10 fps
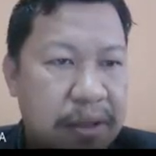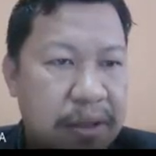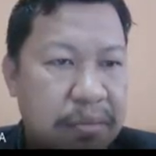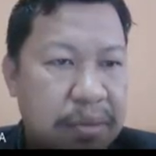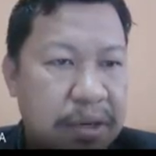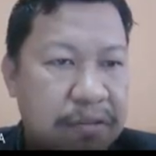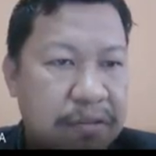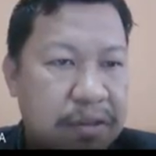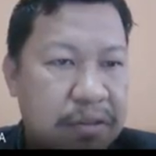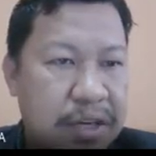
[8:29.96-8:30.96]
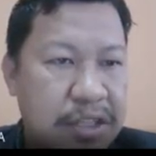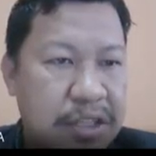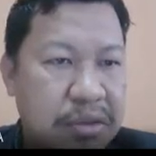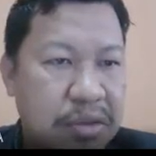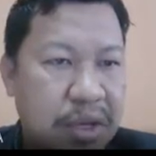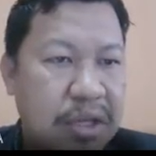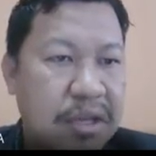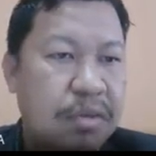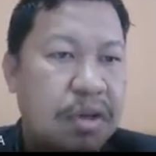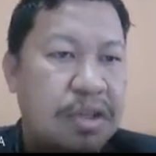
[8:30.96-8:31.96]
a brief introduction to angle
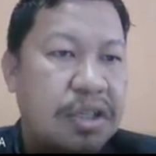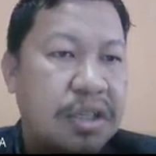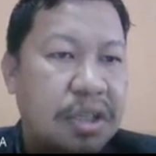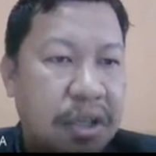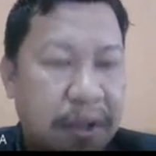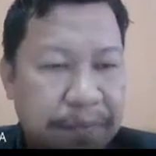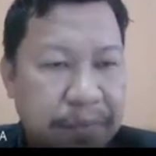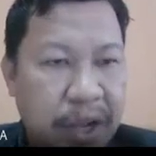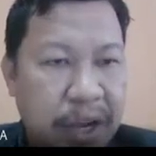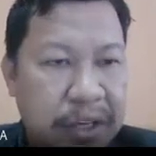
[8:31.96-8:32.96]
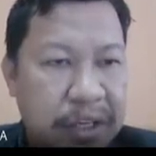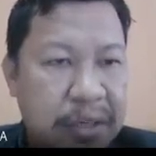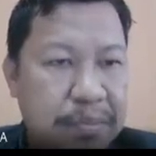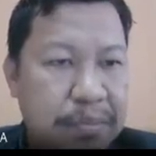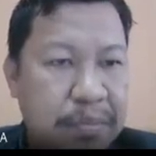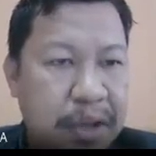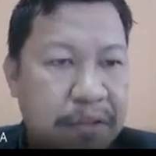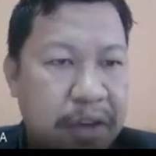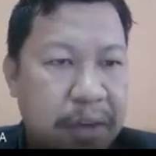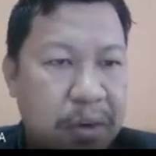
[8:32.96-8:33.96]
modulation, either
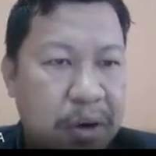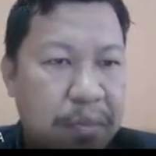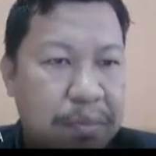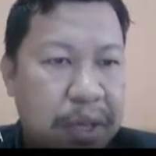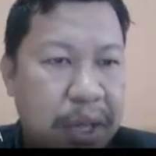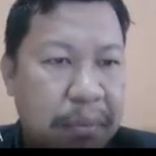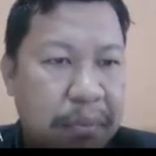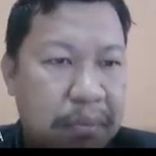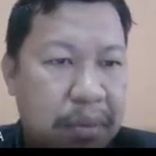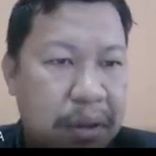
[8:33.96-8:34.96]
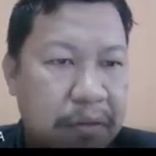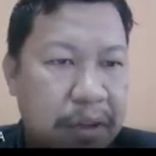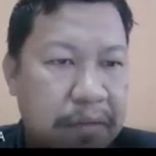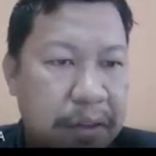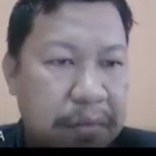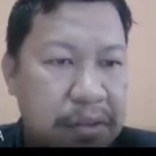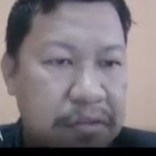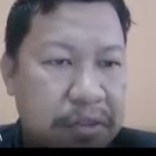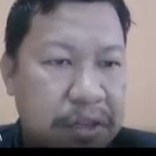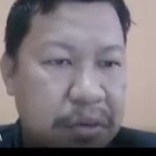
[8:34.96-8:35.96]
FM or PM. FM is
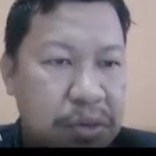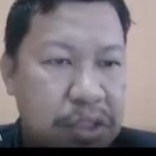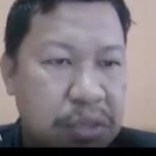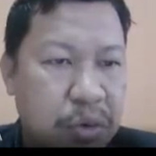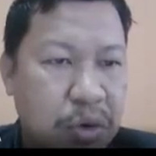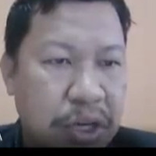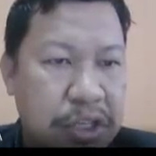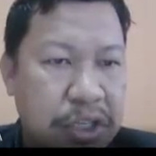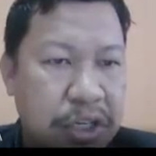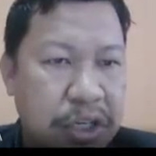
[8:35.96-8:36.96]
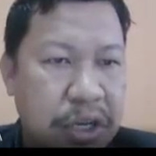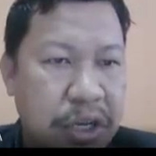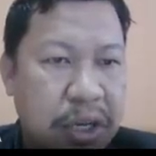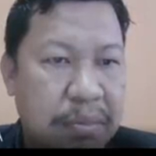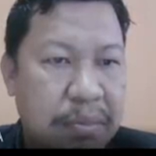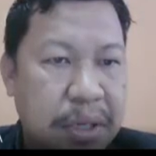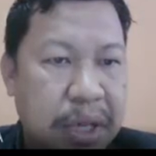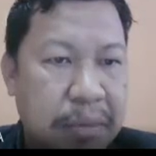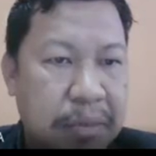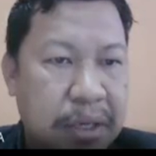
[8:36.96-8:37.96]
frequency modulation,
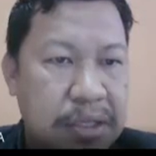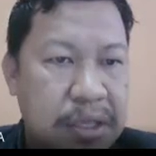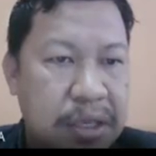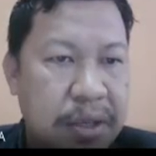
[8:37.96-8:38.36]
PM is